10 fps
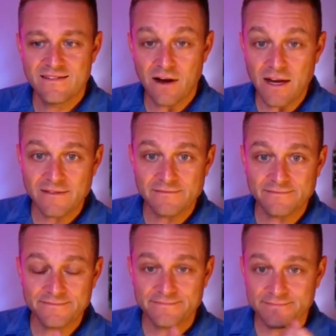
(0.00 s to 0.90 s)
Right?
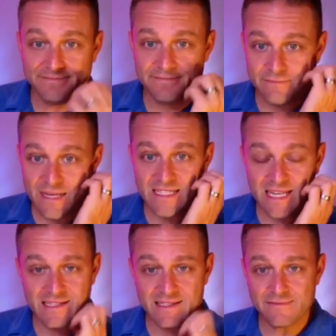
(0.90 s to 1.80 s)
Makes
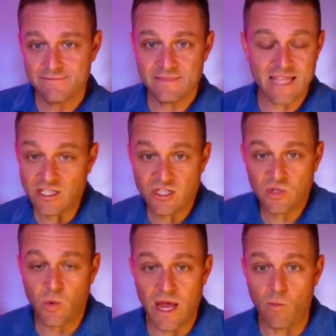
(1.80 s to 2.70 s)
sense? That's just
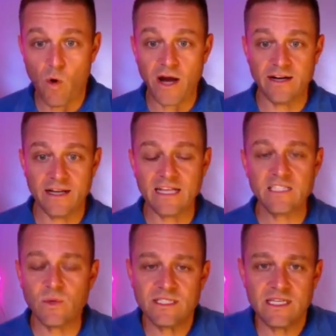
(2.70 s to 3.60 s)
the way I'm wired.
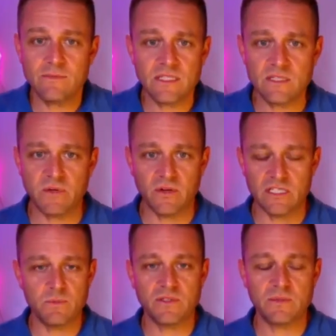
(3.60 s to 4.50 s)
That's the way Teamzy is built.
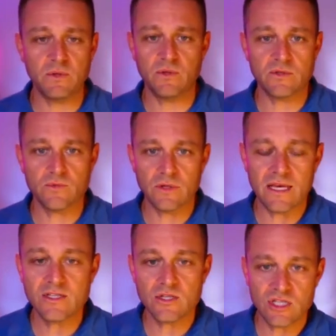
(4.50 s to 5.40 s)
It's built to build those
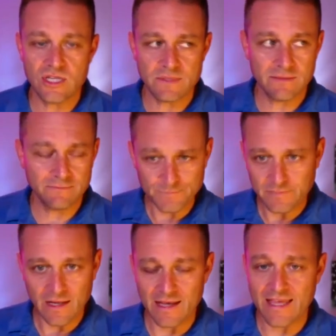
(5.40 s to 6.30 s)
relationships.
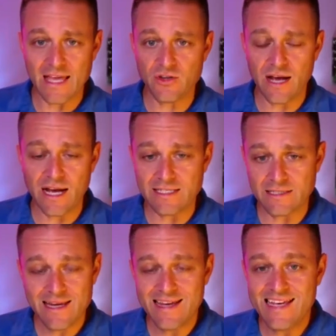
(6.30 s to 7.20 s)
Again, you
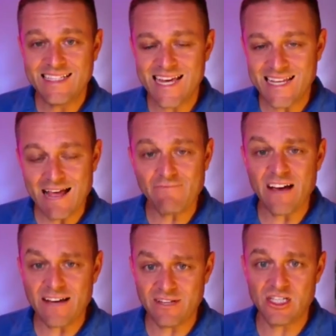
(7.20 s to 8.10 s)
guys, take that
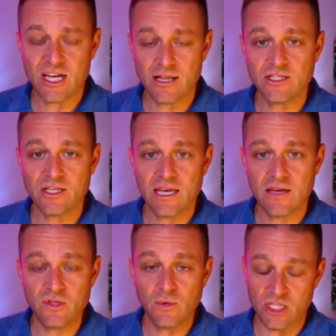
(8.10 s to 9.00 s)
five day challenge I gave
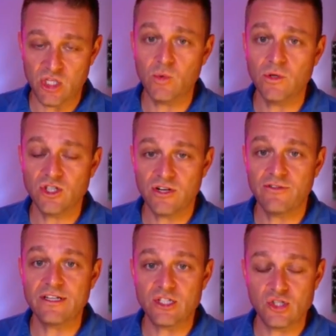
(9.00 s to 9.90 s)
you and you will
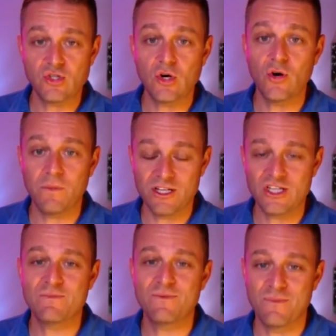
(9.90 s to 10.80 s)
generate so
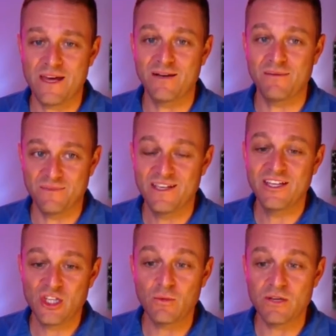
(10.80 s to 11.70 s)
much momentum.
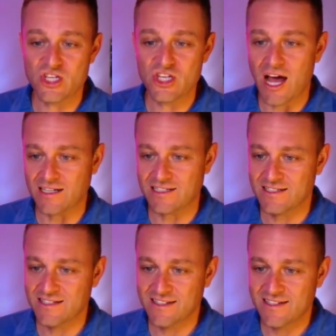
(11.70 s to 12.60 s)
You'll be shocked.
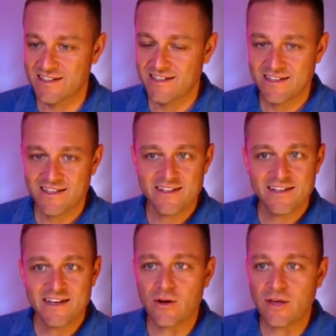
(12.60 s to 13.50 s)

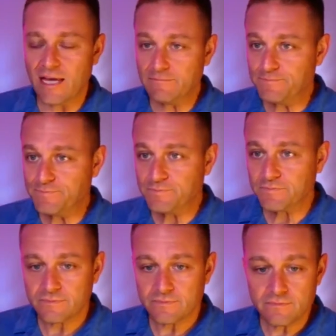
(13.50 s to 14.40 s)
Okay,
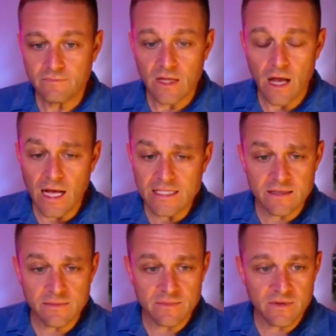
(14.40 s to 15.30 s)

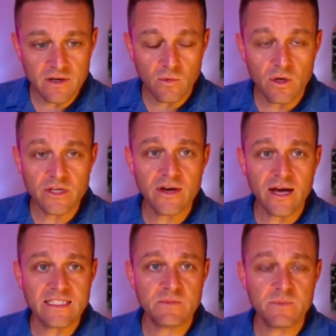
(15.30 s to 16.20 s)
Awesome. Well, you
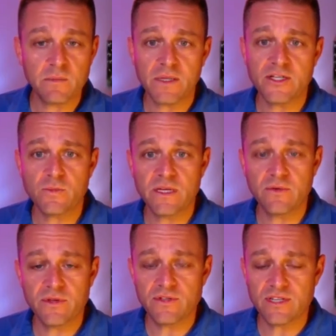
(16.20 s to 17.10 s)
guys, it's been a pleasure being
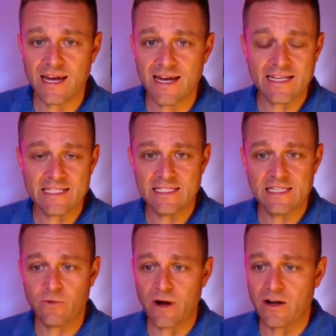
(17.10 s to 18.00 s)
with you tonight. I can see
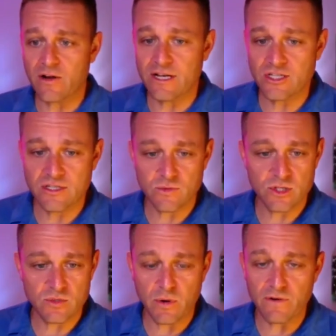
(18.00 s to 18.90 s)
that we're out of questions, which
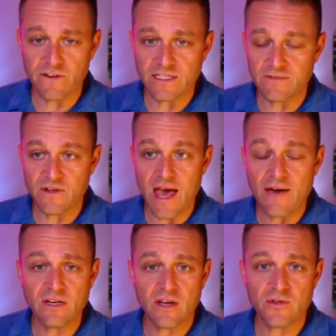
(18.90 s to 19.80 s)
is perfect. If you
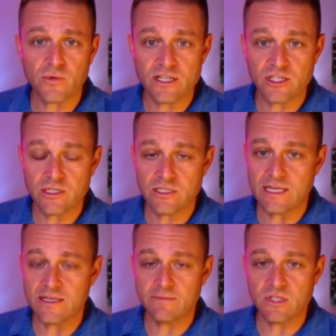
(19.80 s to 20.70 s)
have any other questions,
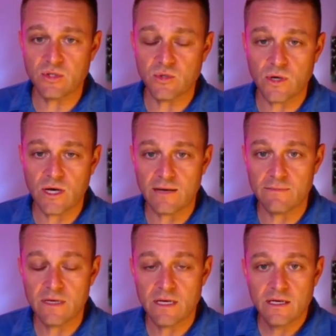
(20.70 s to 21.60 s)
send them to uh,
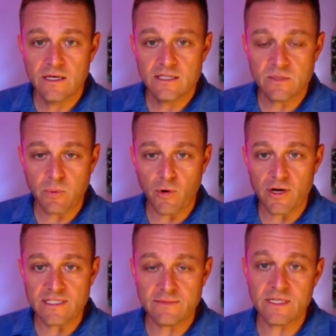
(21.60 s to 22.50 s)
support
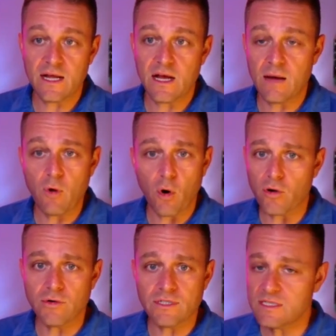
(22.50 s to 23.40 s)
at teamzy.com or
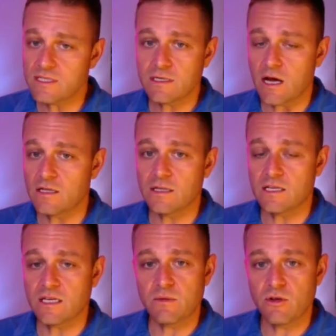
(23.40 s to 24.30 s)
go into the,
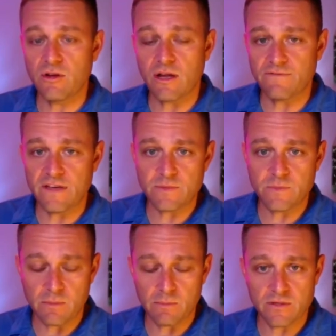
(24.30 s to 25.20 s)
the community on
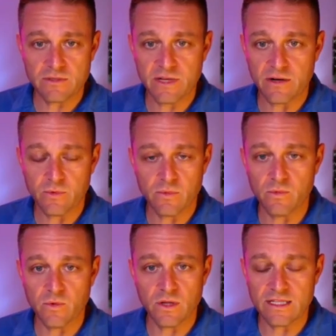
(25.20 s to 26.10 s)
Facebook and post them there.
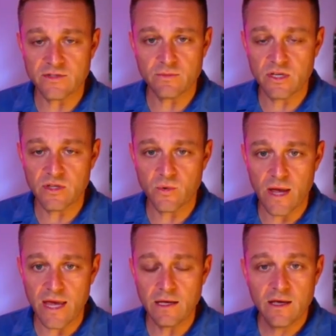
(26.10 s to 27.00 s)
We'll, we'll answer them either
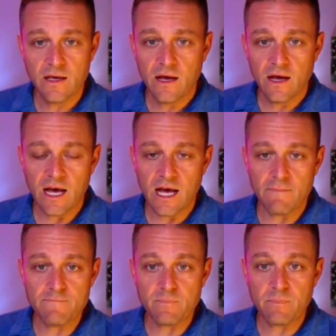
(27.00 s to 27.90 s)
way.
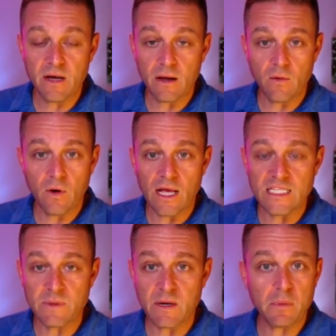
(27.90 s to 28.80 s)
Um, but
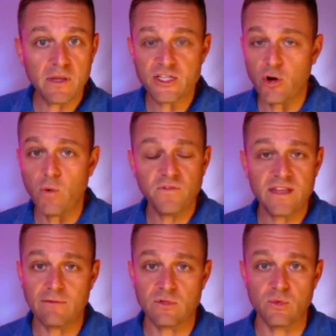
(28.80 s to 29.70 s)
it's been a pleasure. Hopefully,
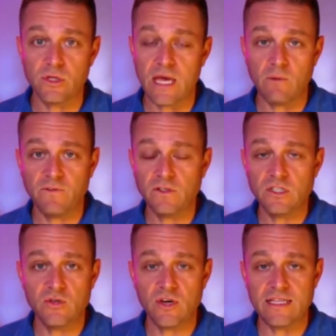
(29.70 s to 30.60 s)
that was really helpful
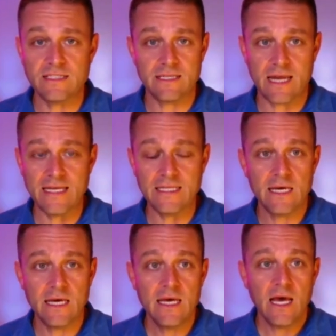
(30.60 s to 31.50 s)
to you guys tonight.
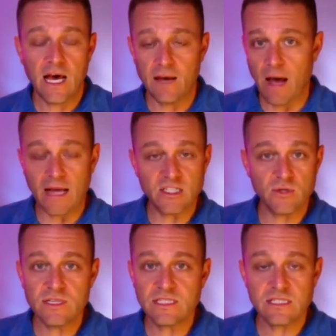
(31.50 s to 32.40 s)
Um, I
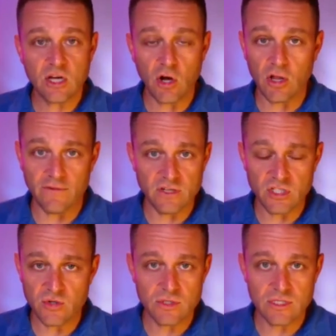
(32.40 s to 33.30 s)
do this call every
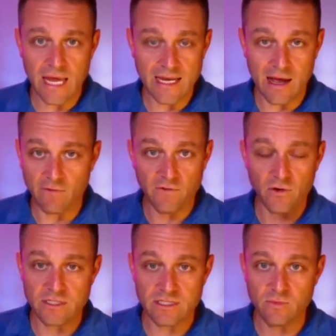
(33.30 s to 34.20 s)
Tuesday. Now, of
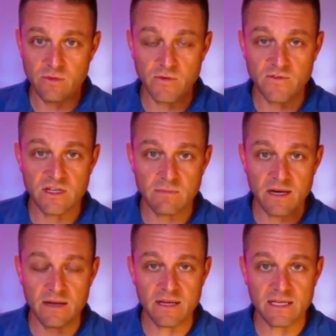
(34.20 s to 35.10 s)
course, we moved it to
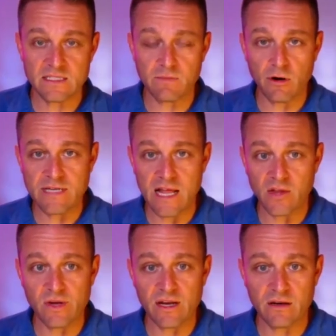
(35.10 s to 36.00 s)
Monday because tomorrow's
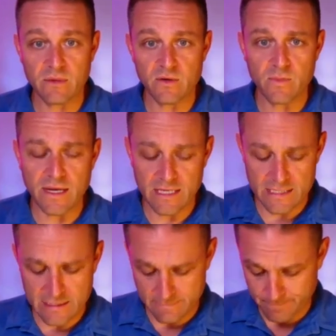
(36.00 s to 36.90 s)
Halloween. I'm going to be with my
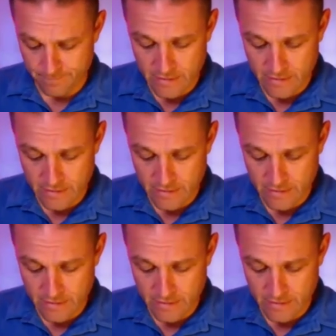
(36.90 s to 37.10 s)
kids.